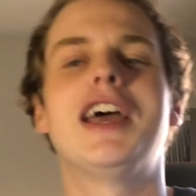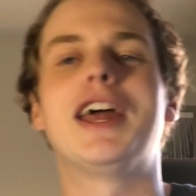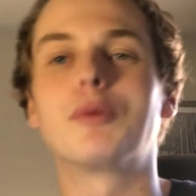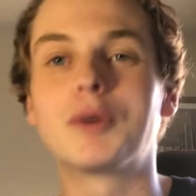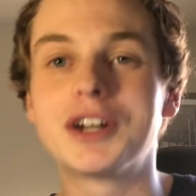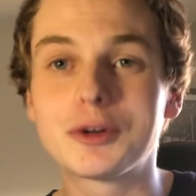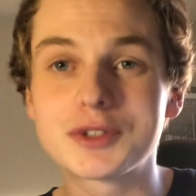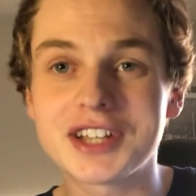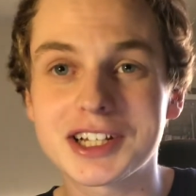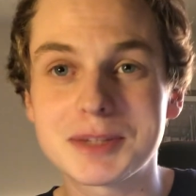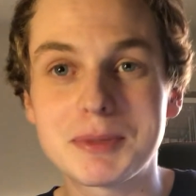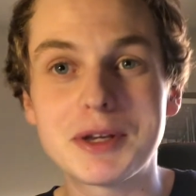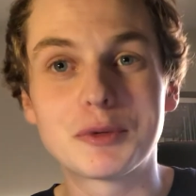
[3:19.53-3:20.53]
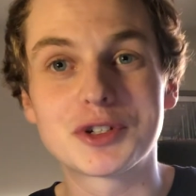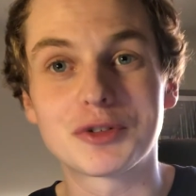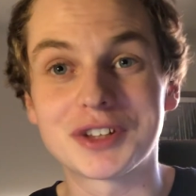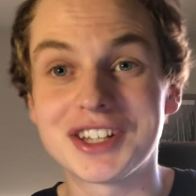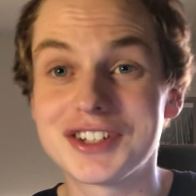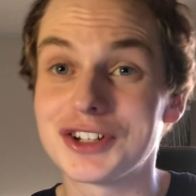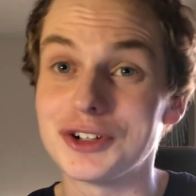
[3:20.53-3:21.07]
And Windows XP was
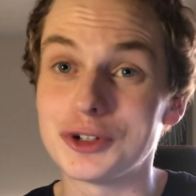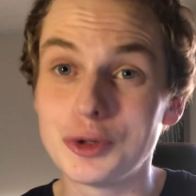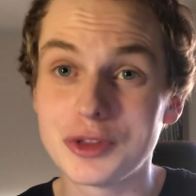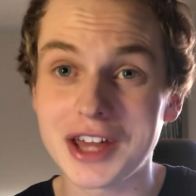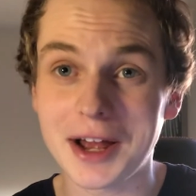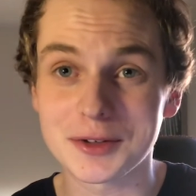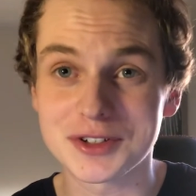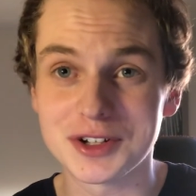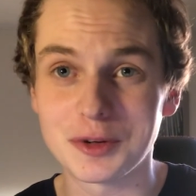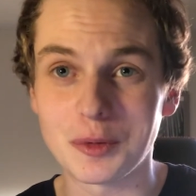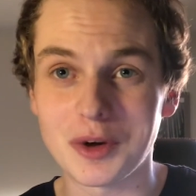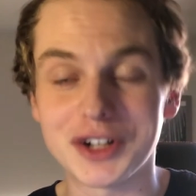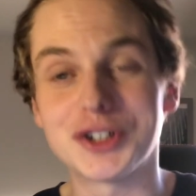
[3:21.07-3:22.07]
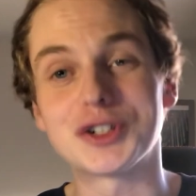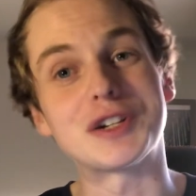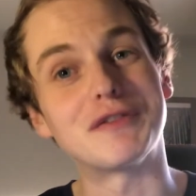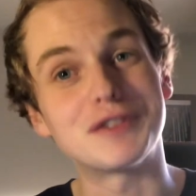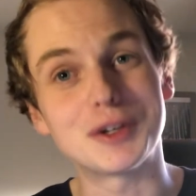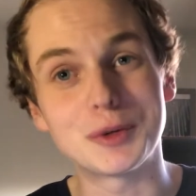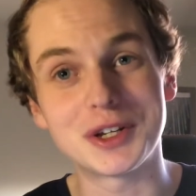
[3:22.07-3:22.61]
released in 2001, just a
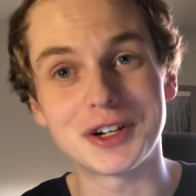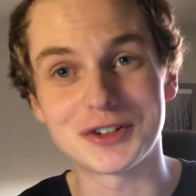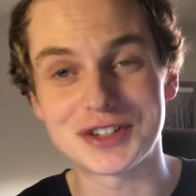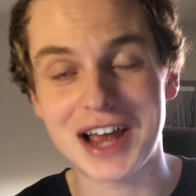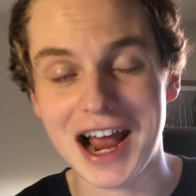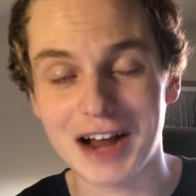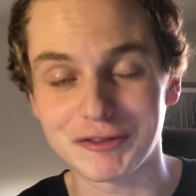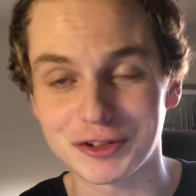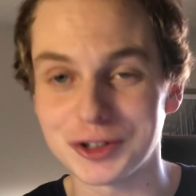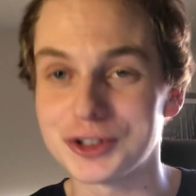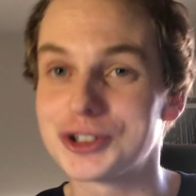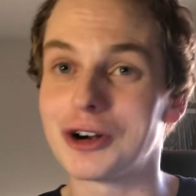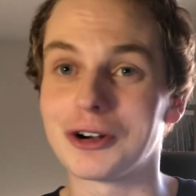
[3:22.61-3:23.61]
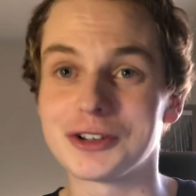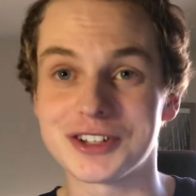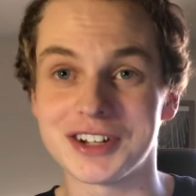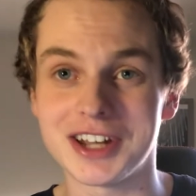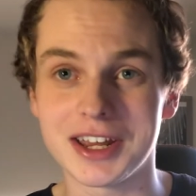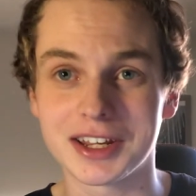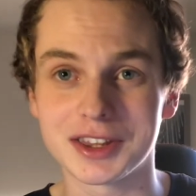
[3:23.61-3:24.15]
few years after Charles had
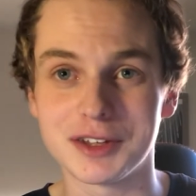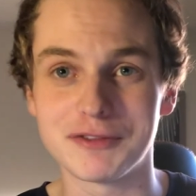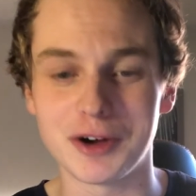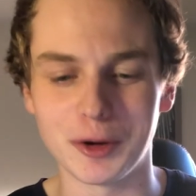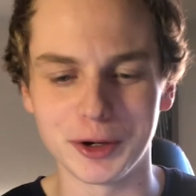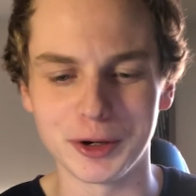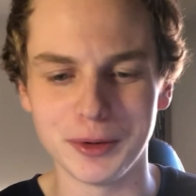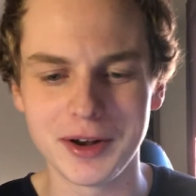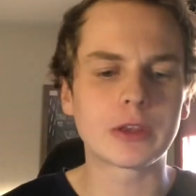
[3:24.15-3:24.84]
taken the photo.